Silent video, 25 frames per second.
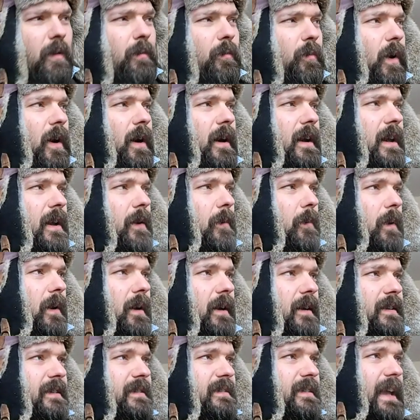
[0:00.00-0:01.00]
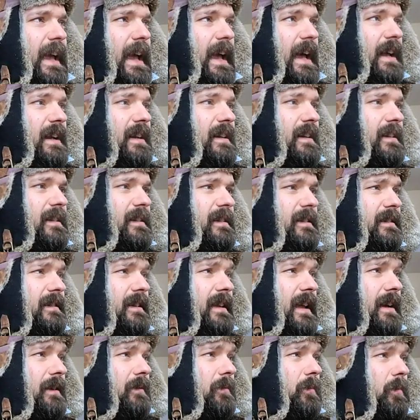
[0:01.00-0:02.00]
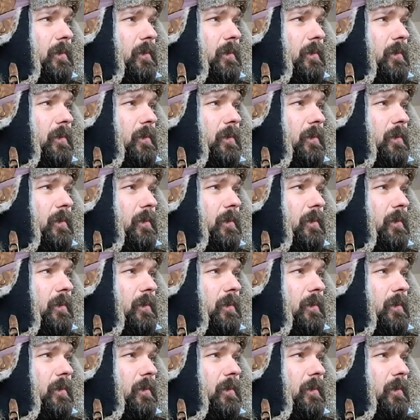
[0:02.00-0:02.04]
where he was, and then